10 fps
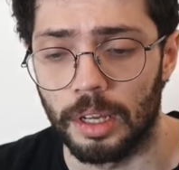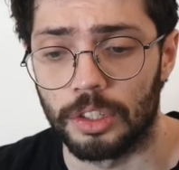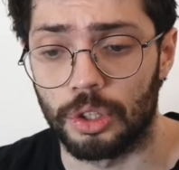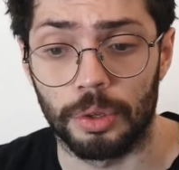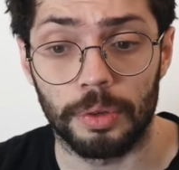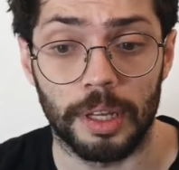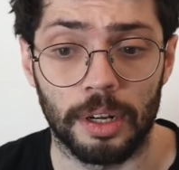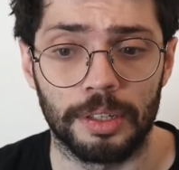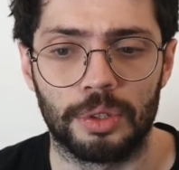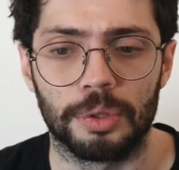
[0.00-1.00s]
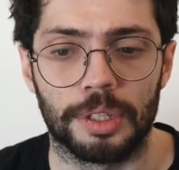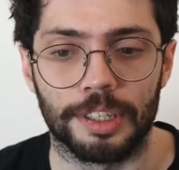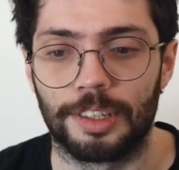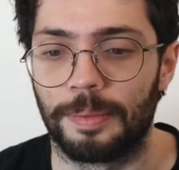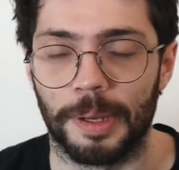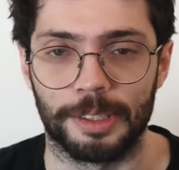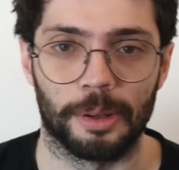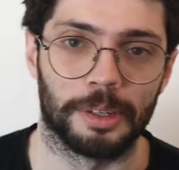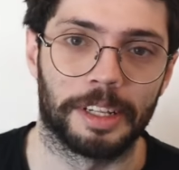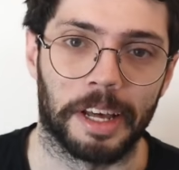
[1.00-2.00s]
So you cannot do this based
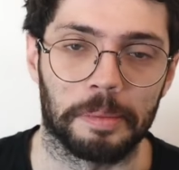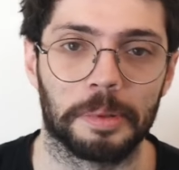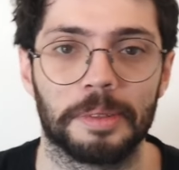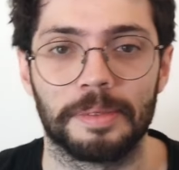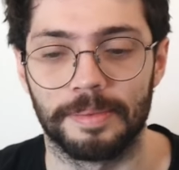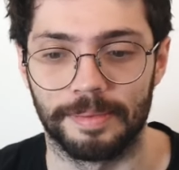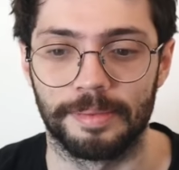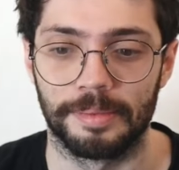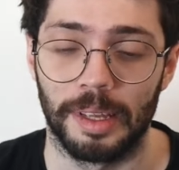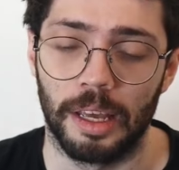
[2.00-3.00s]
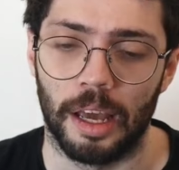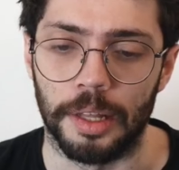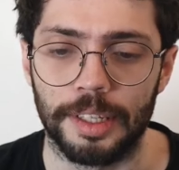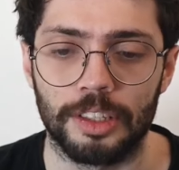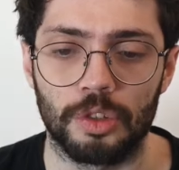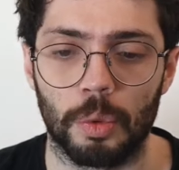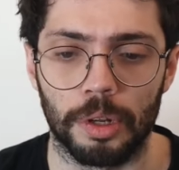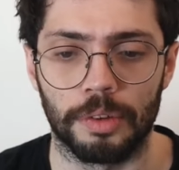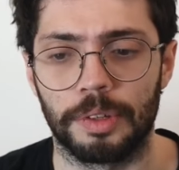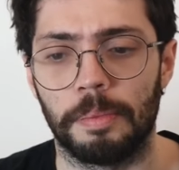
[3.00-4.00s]
on the type. And this is
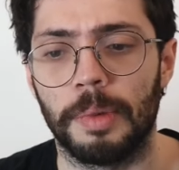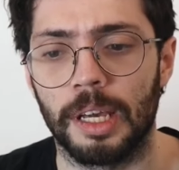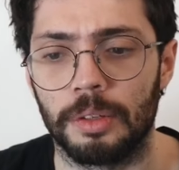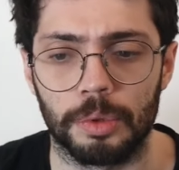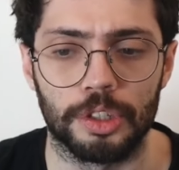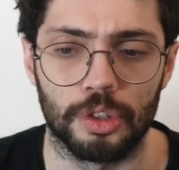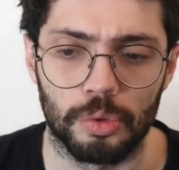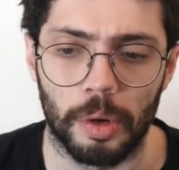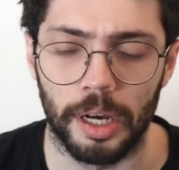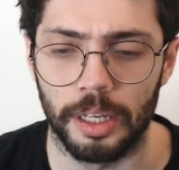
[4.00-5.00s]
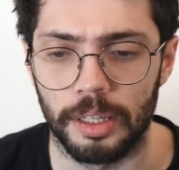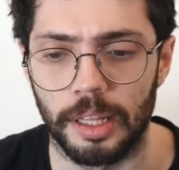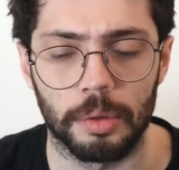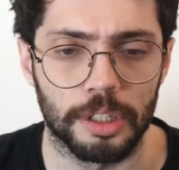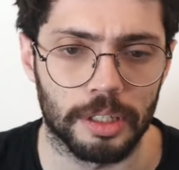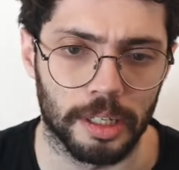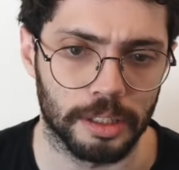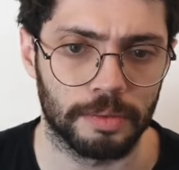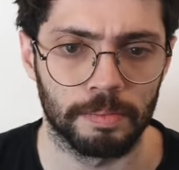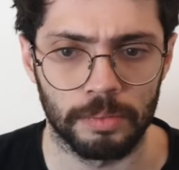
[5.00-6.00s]
one of the main reasons why languages
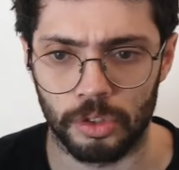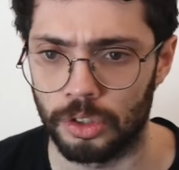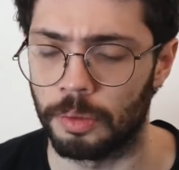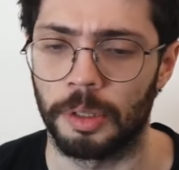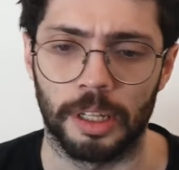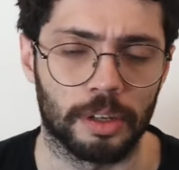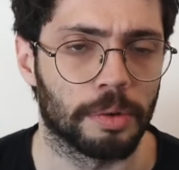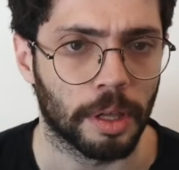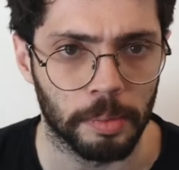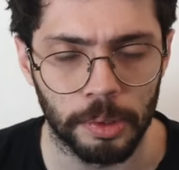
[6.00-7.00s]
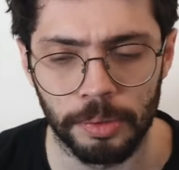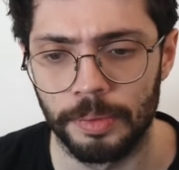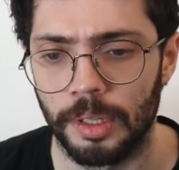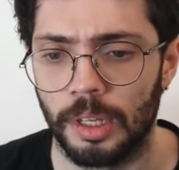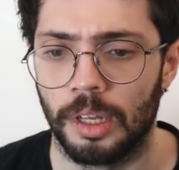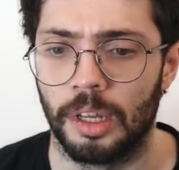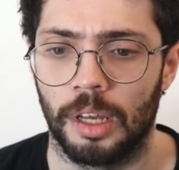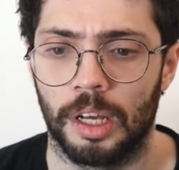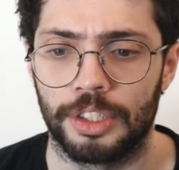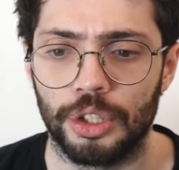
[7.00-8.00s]
like something like OCaml,
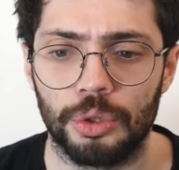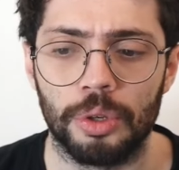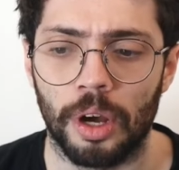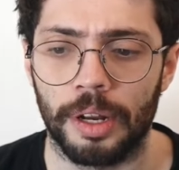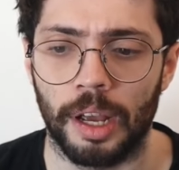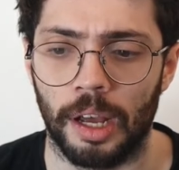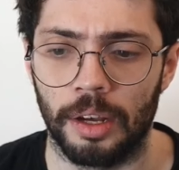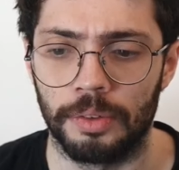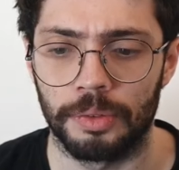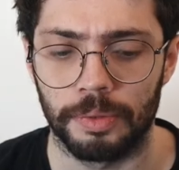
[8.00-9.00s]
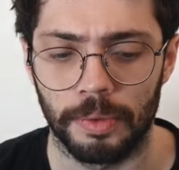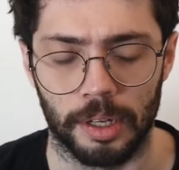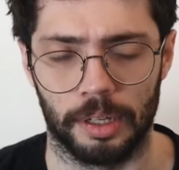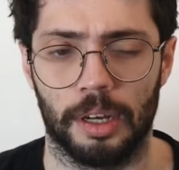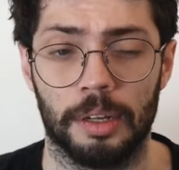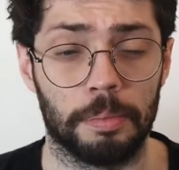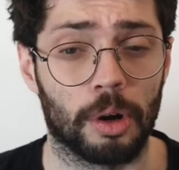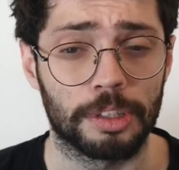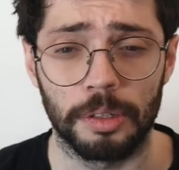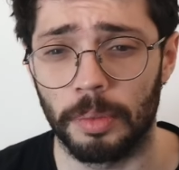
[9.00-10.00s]
they do not have
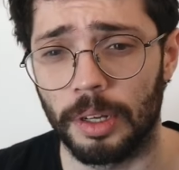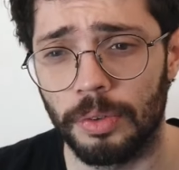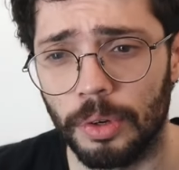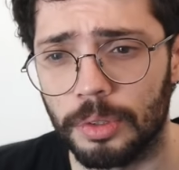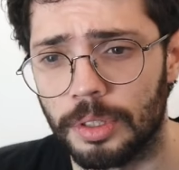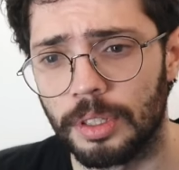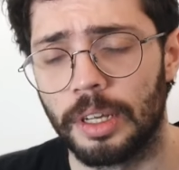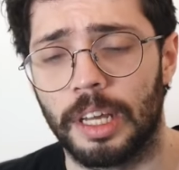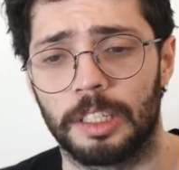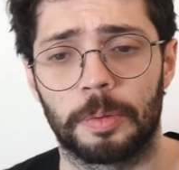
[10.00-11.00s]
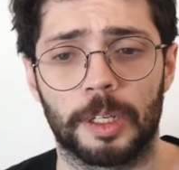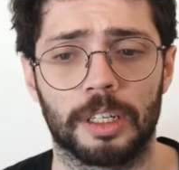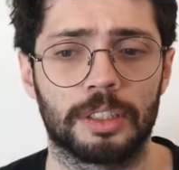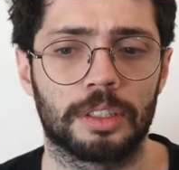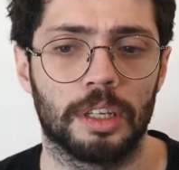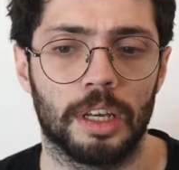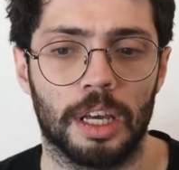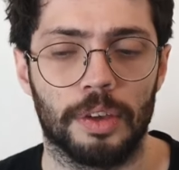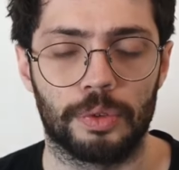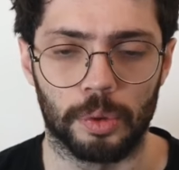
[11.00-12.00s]
unboxing by default. It's because
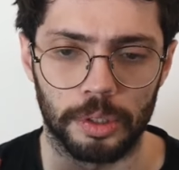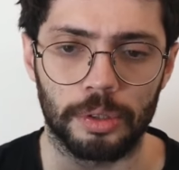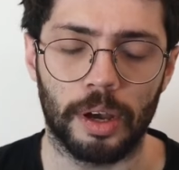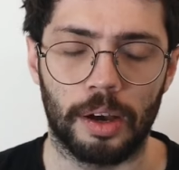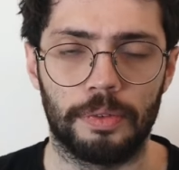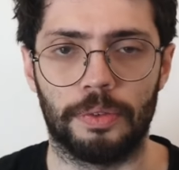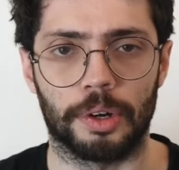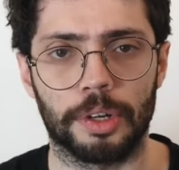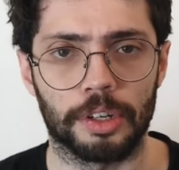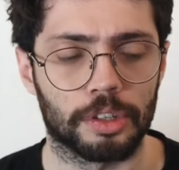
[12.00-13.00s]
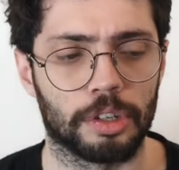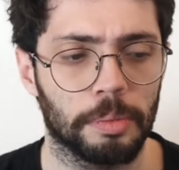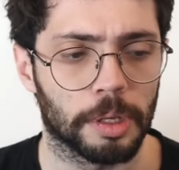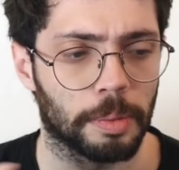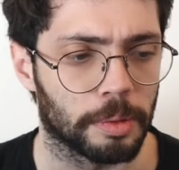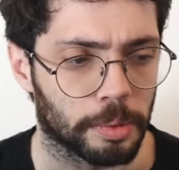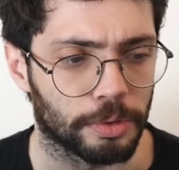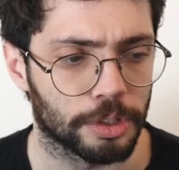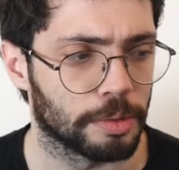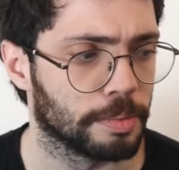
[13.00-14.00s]
if you want to have very ergonomic
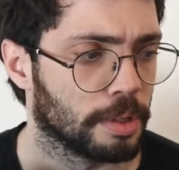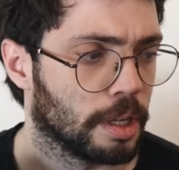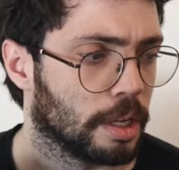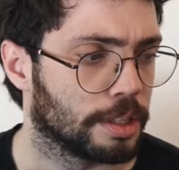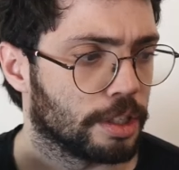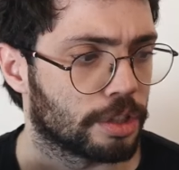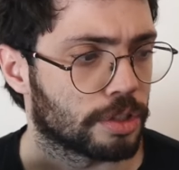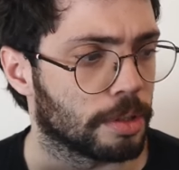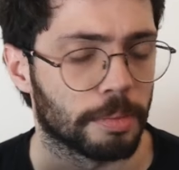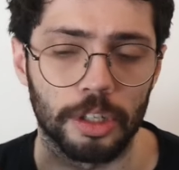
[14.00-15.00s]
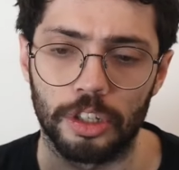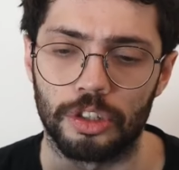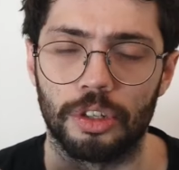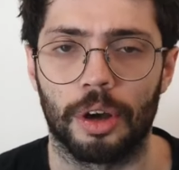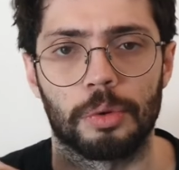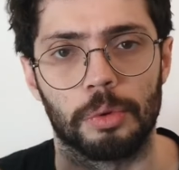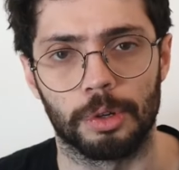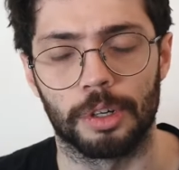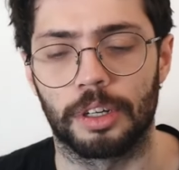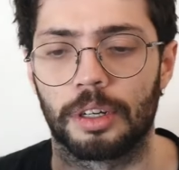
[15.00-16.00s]
polymorphism, this simply does not
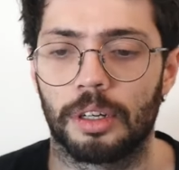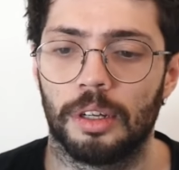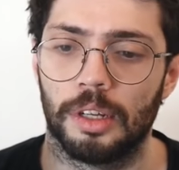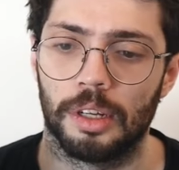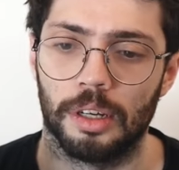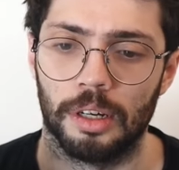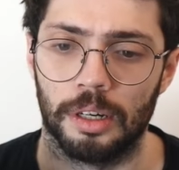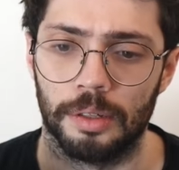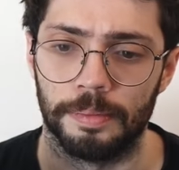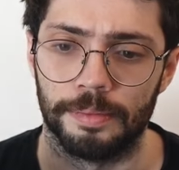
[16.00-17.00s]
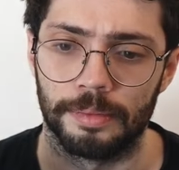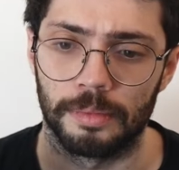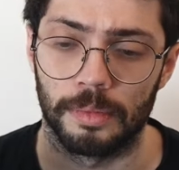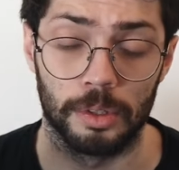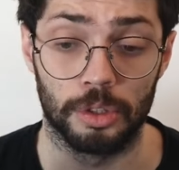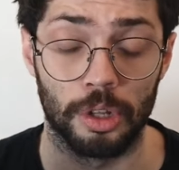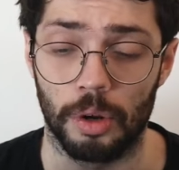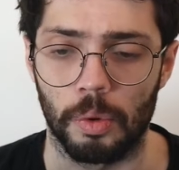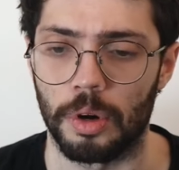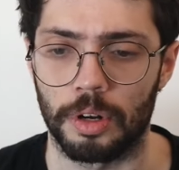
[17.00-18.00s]
work
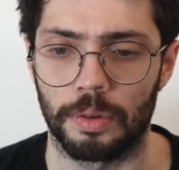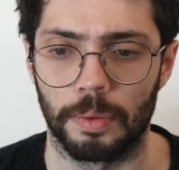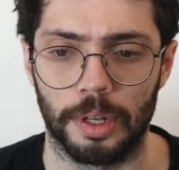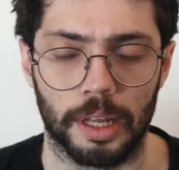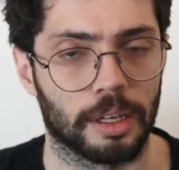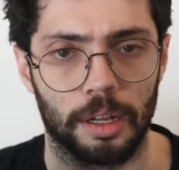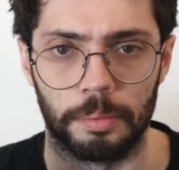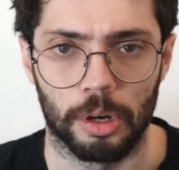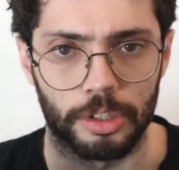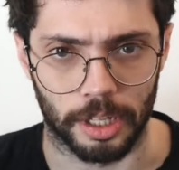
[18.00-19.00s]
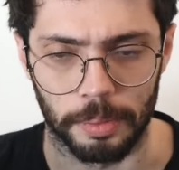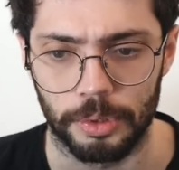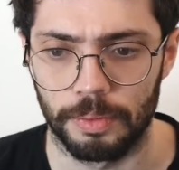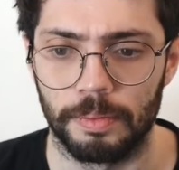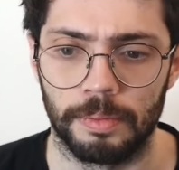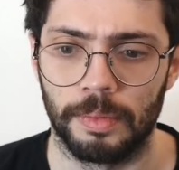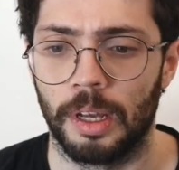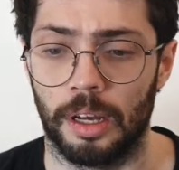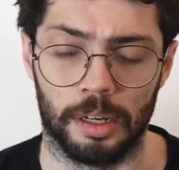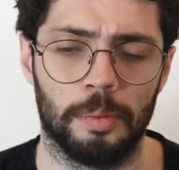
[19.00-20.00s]
with like unboxed types.
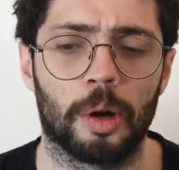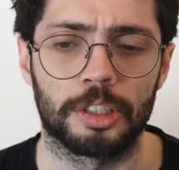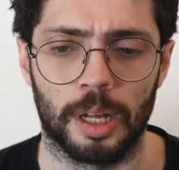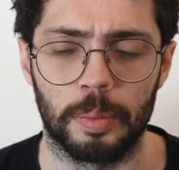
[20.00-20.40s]
Unboxed